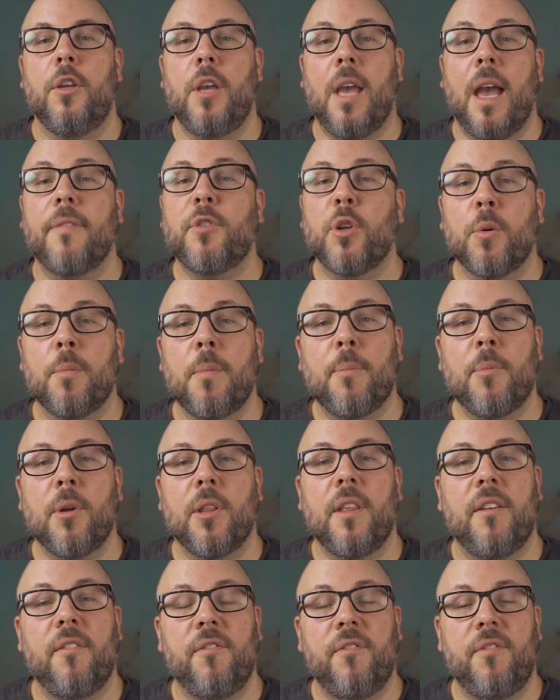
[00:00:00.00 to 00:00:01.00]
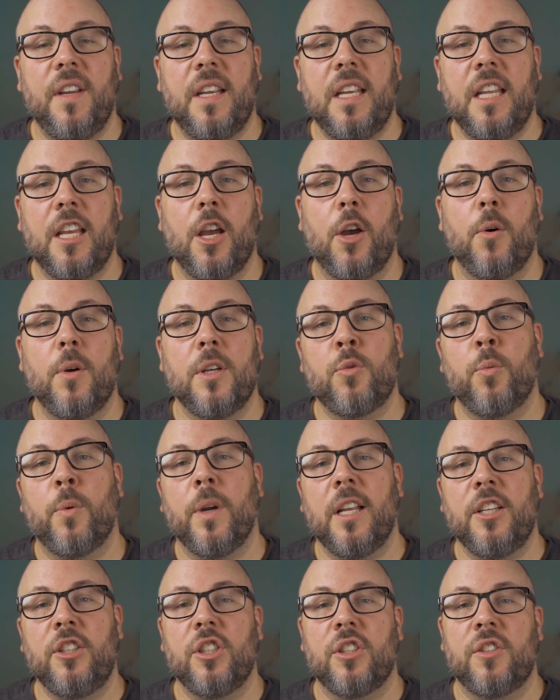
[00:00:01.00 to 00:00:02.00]
You have to remember that video is
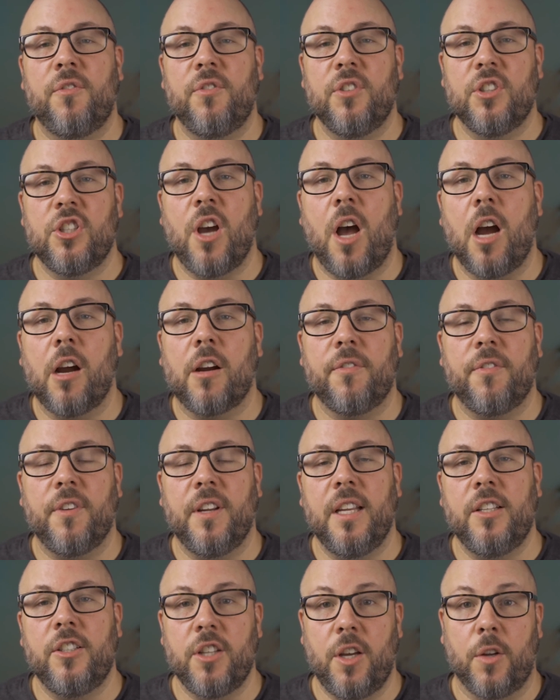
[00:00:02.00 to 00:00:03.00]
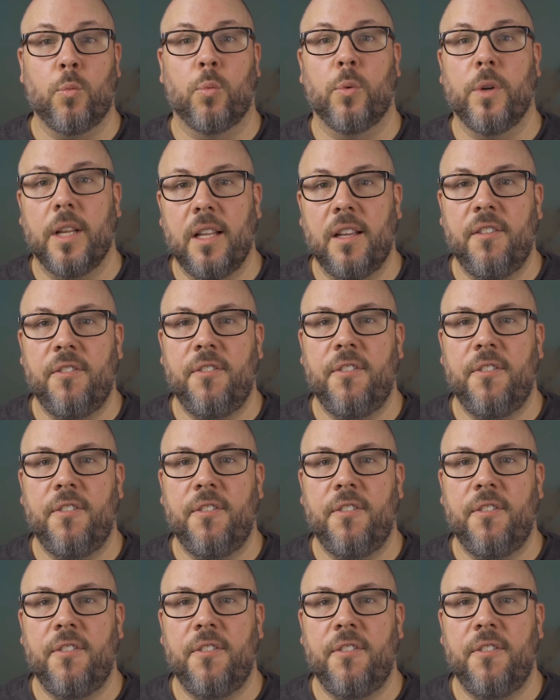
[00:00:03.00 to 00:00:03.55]
really just photography done really